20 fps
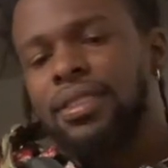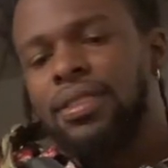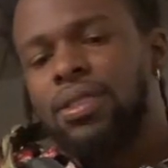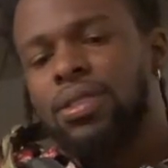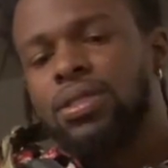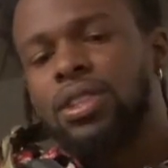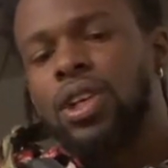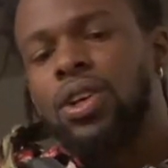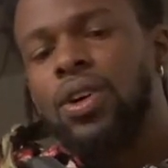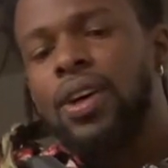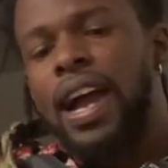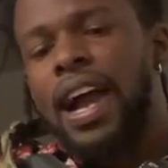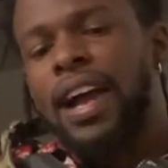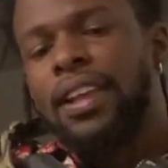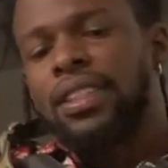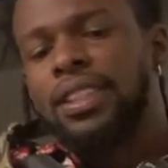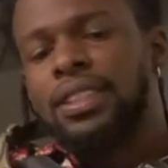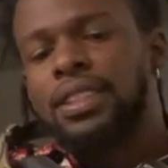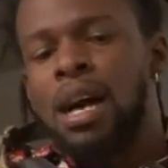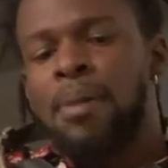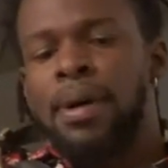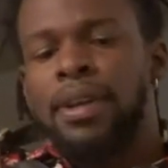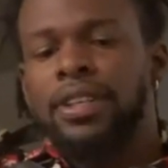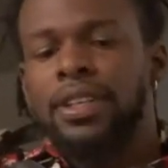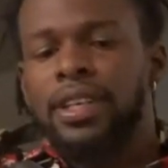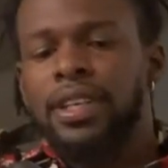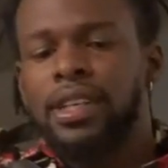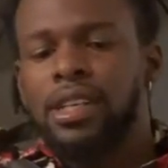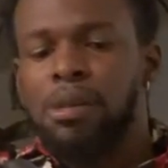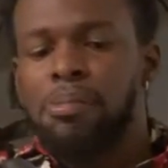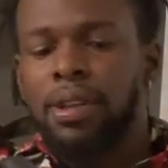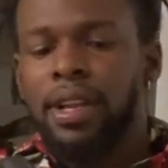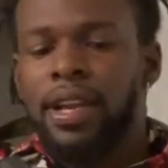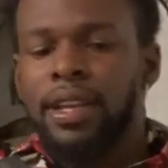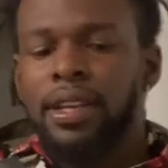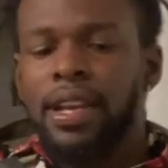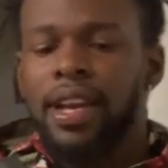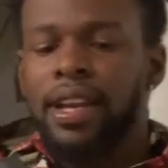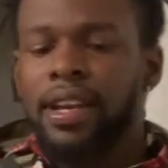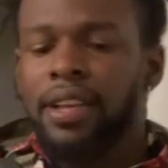So at the time I did
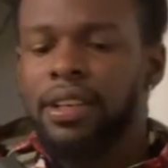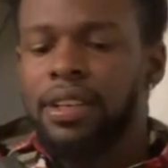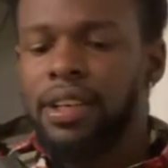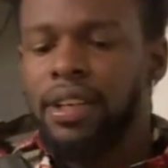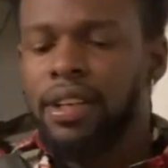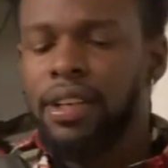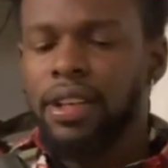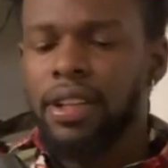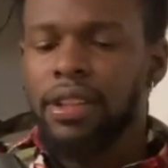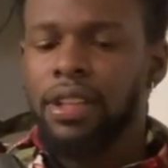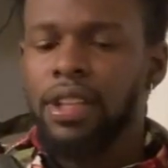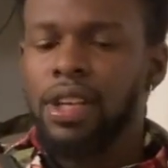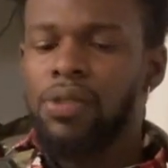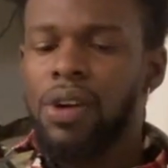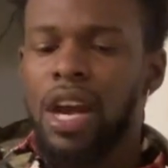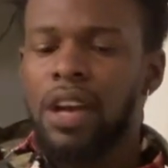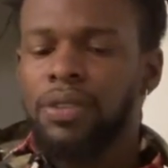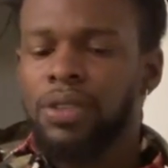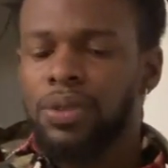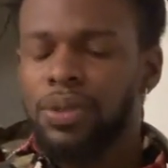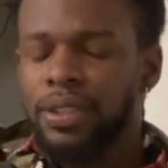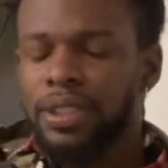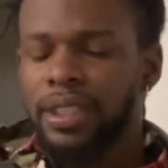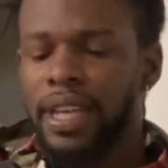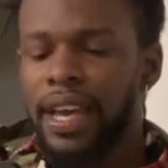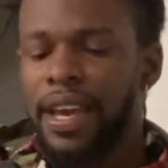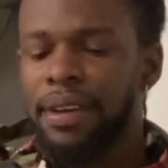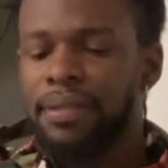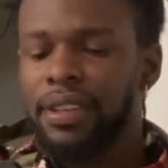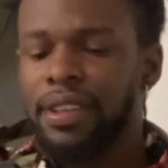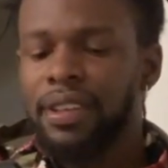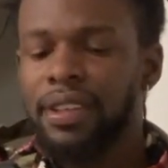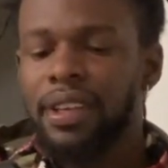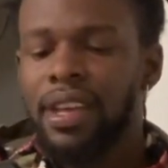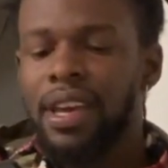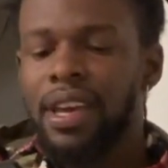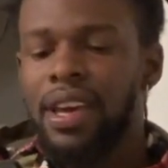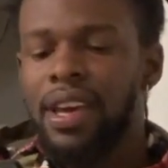complain that the rifle was heavy.